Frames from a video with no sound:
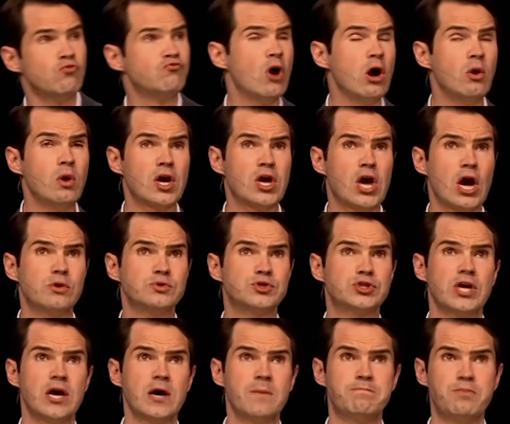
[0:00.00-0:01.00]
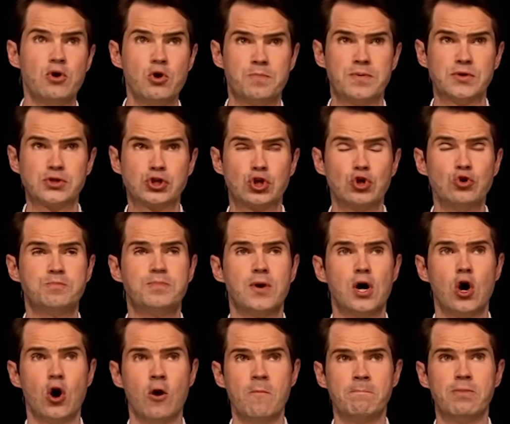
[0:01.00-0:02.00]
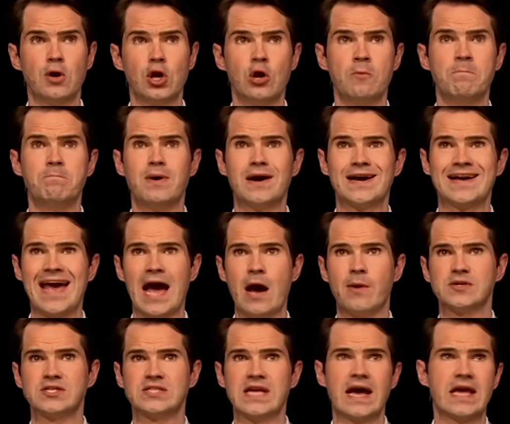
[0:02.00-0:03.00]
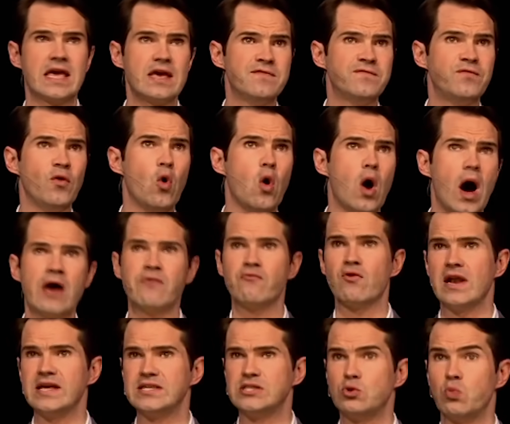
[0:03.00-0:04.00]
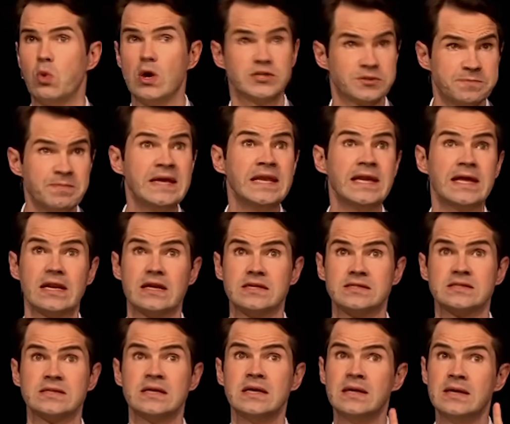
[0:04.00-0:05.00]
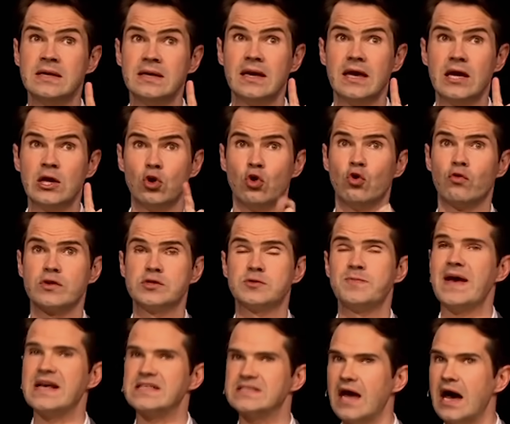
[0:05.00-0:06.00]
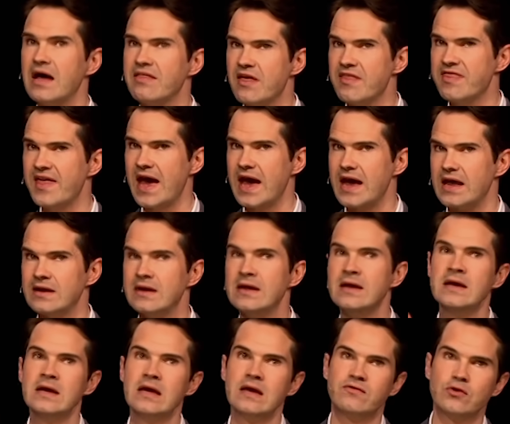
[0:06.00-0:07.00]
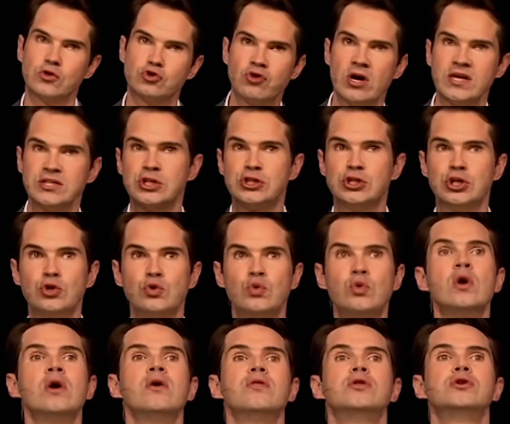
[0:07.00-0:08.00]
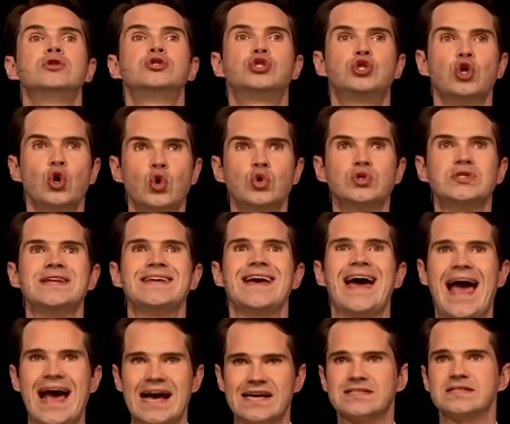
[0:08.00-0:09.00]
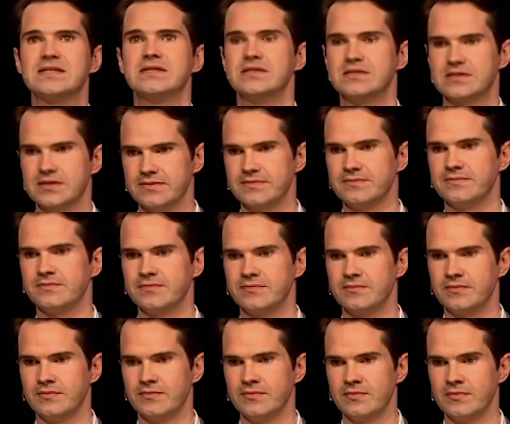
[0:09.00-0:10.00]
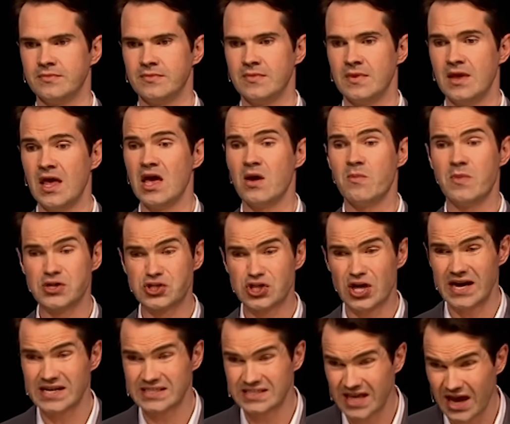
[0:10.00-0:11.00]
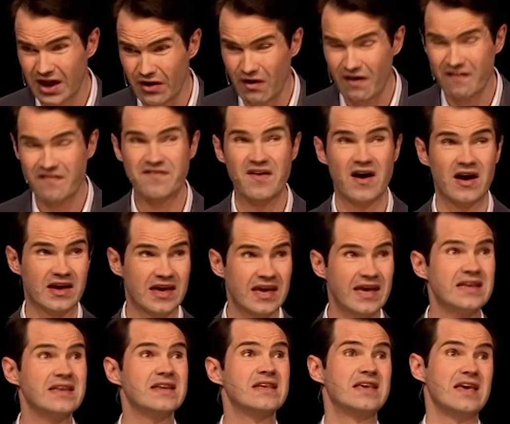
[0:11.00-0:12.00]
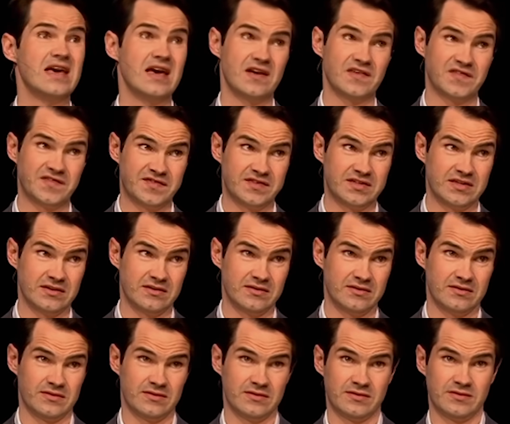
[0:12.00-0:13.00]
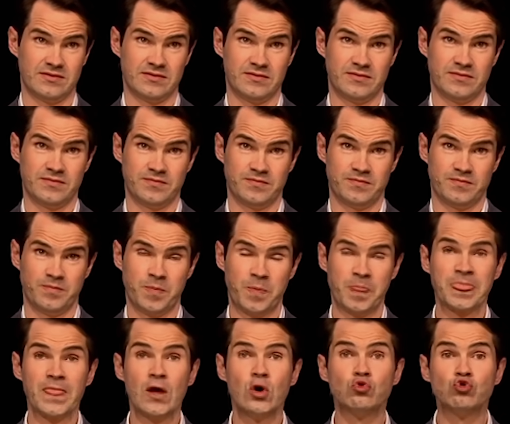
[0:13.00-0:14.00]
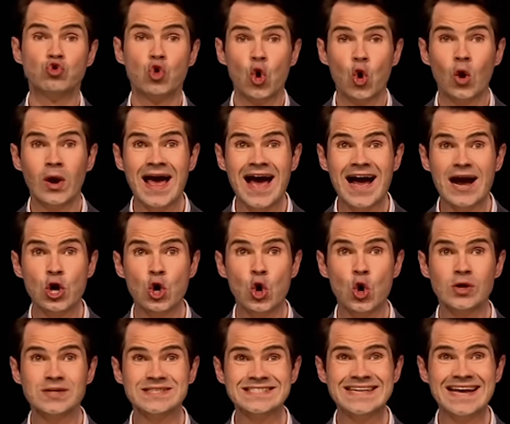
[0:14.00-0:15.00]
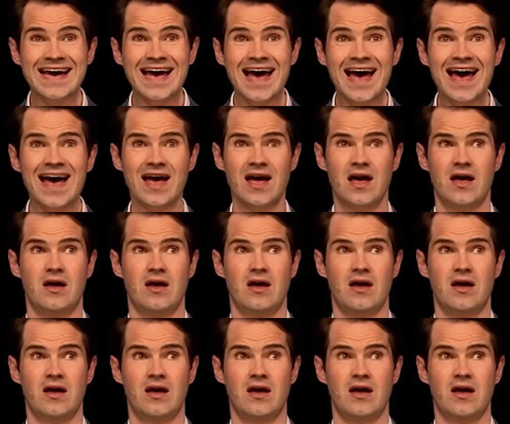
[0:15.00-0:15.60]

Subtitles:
Roller coaster, pooper scooper, oompa loompa, Kawasaki. 4 unrelated words, meaningless in all respects, other than if you're trying to do the Geordie accent. In which case, they're a fucking gift. Roller coaster,